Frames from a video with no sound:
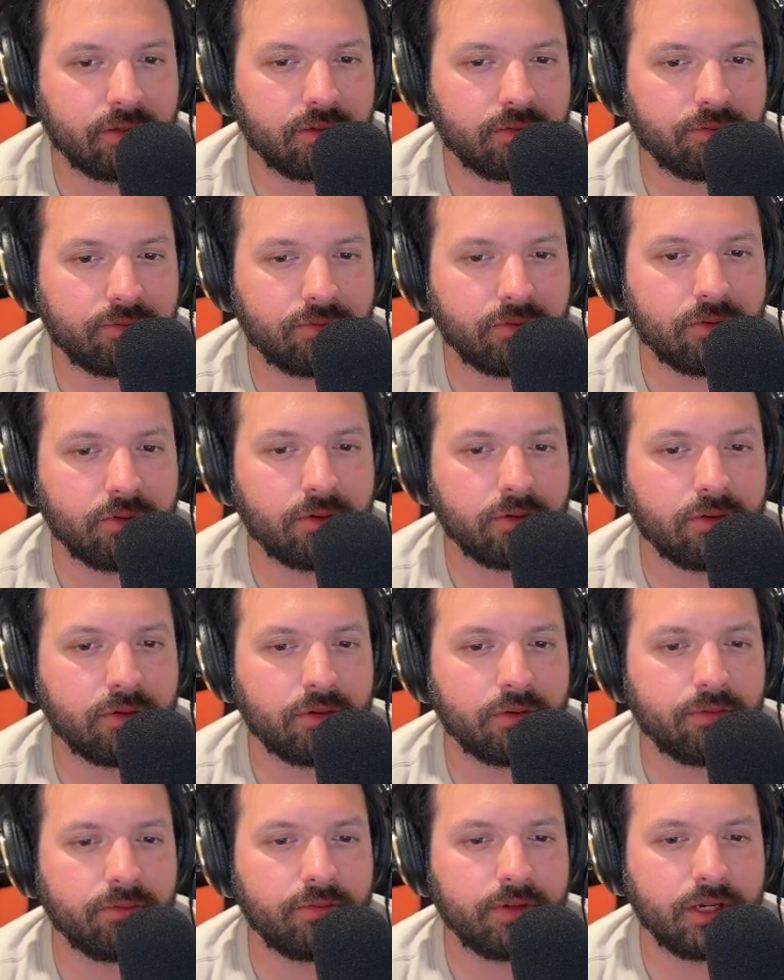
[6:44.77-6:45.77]
Full
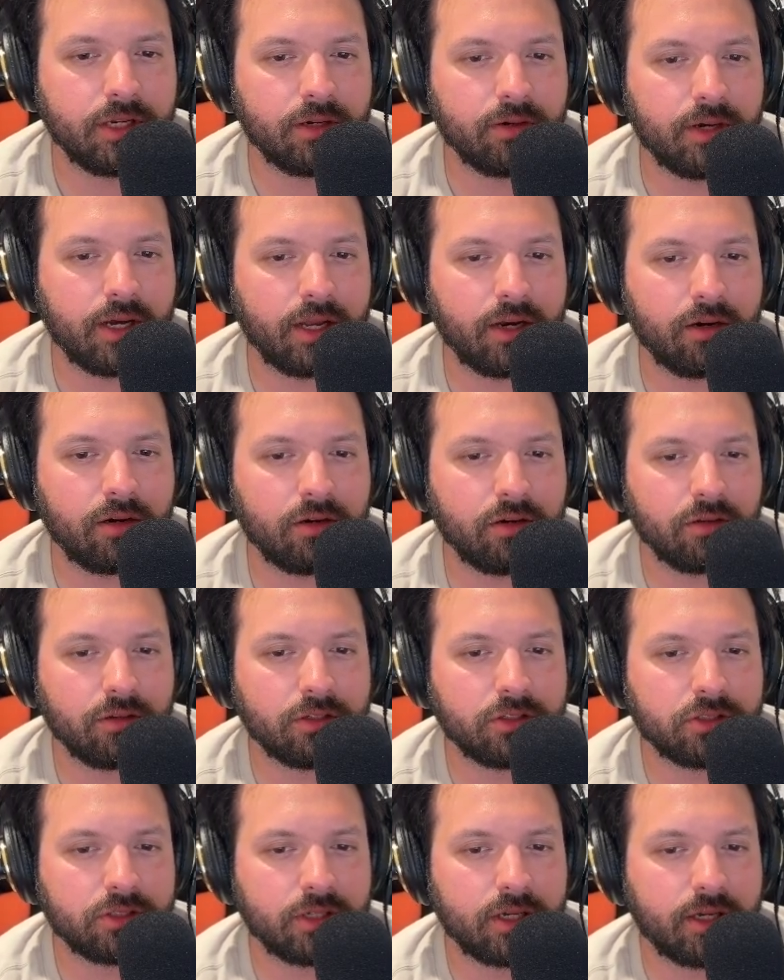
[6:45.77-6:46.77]
video editor
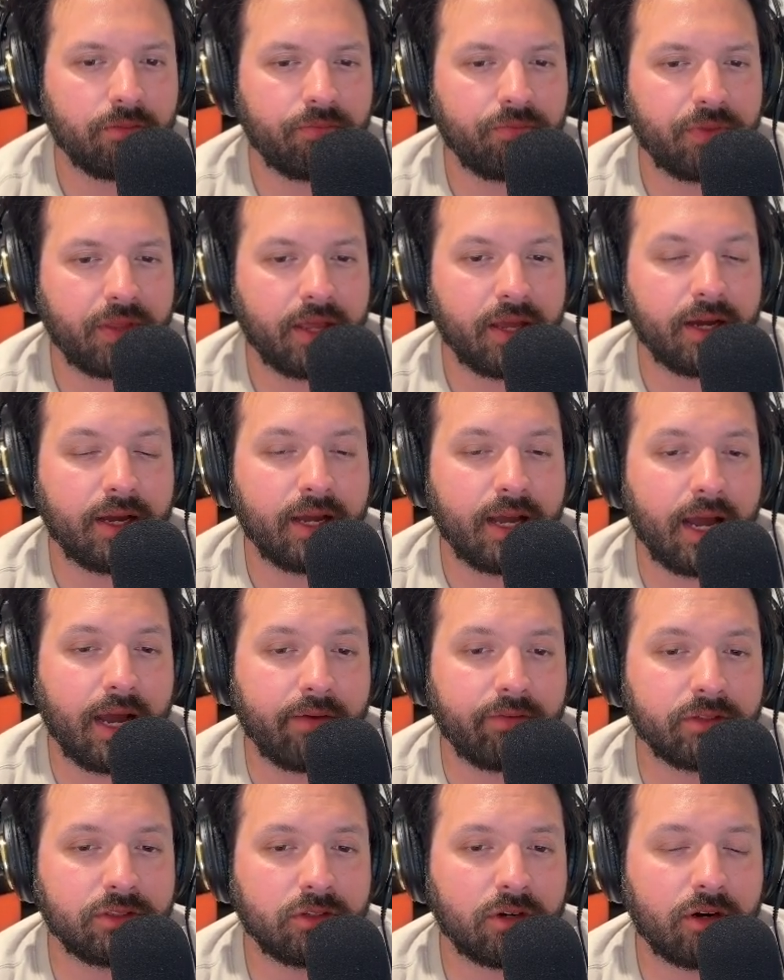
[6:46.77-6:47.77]
looks like. AI
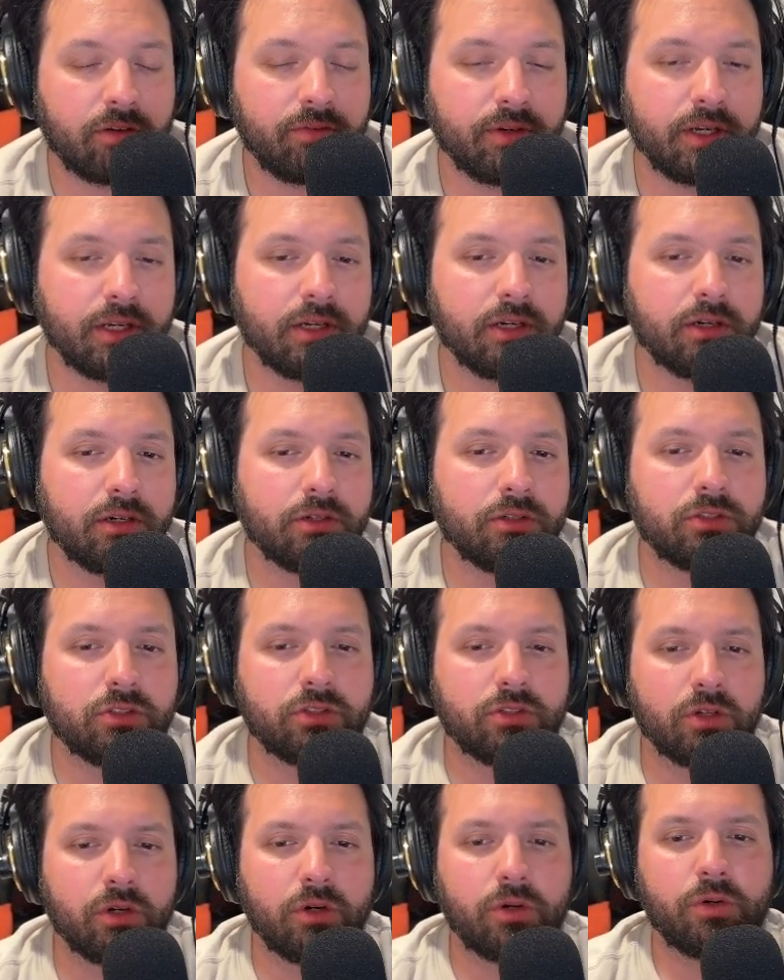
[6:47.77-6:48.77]
avatar videos,
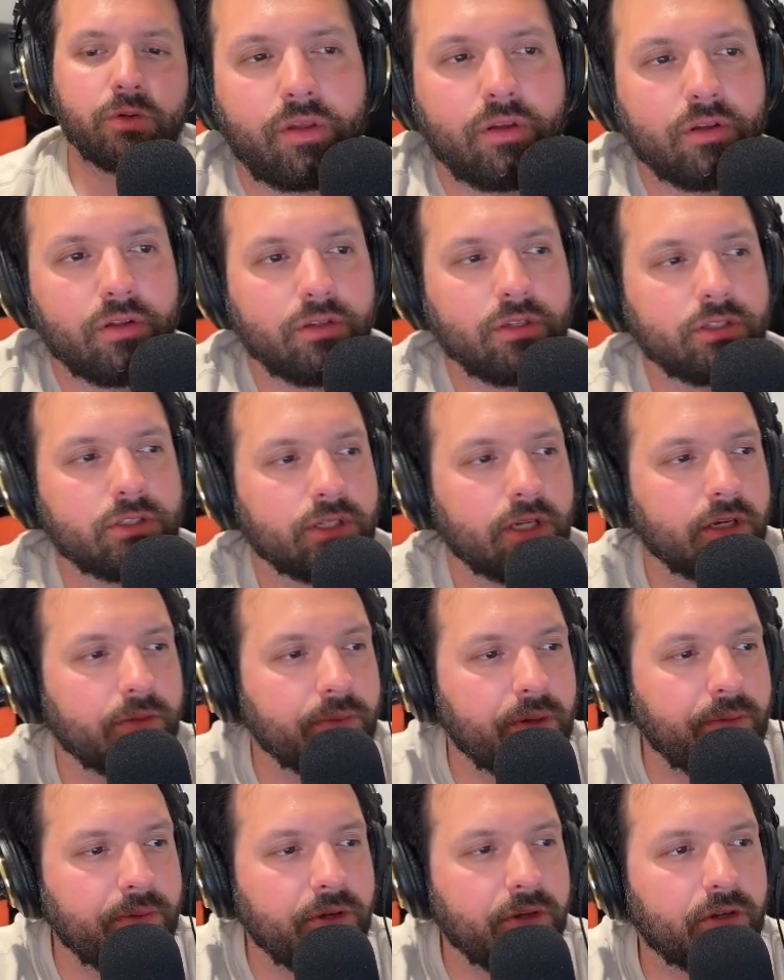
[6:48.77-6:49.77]
so looks like
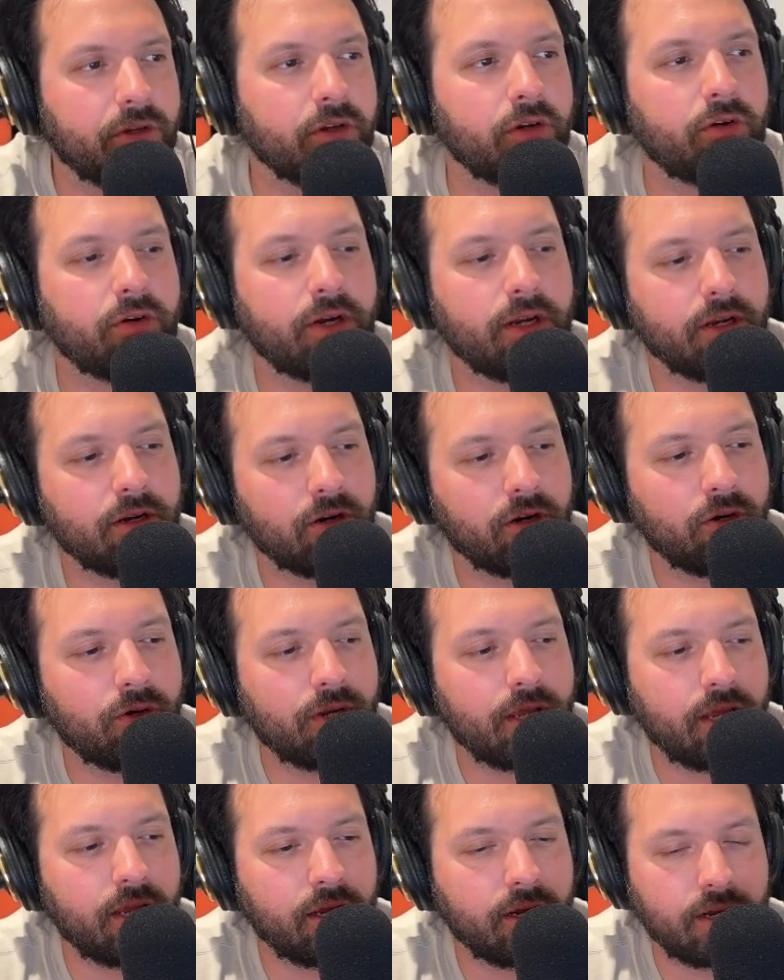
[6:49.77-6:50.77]
maybe you can create your own
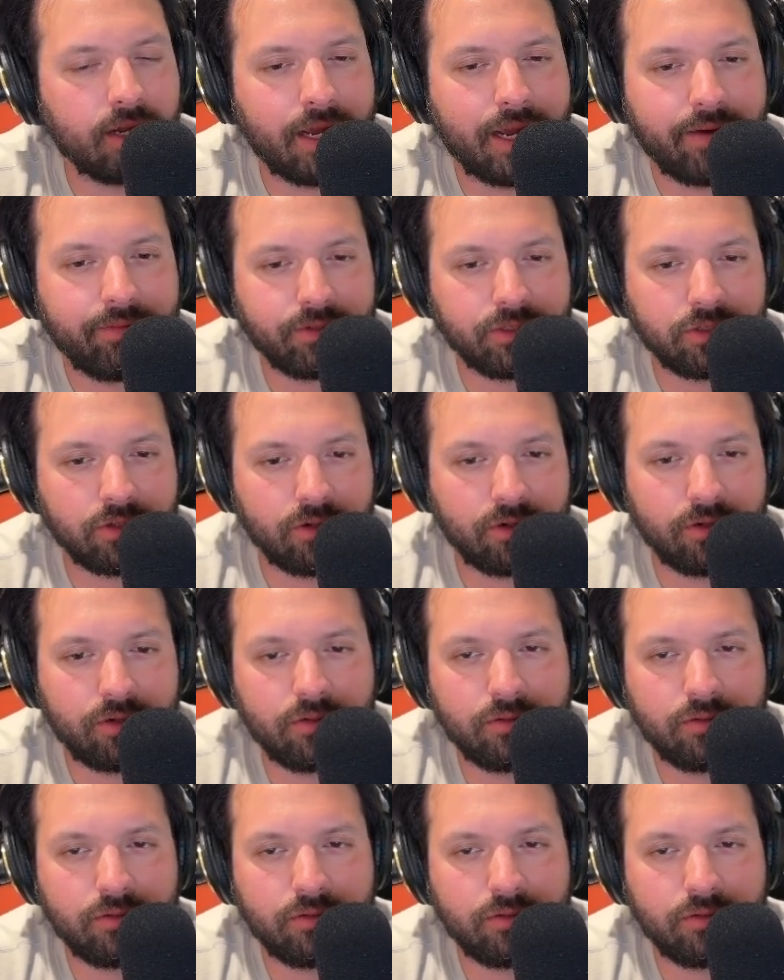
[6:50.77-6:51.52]
AI avatar.